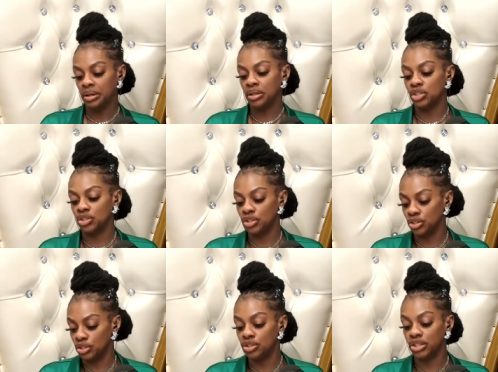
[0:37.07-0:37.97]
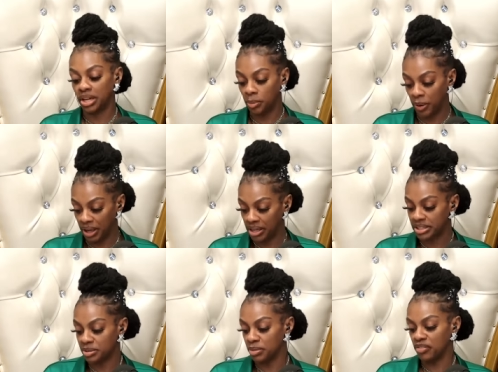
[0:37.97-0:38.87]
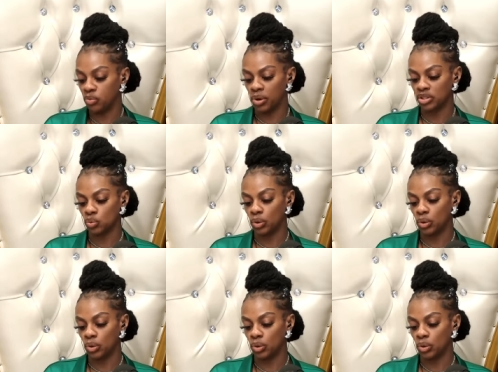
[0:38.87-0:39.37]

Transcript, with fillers: I agree with that. Jada Pinkett Smith wants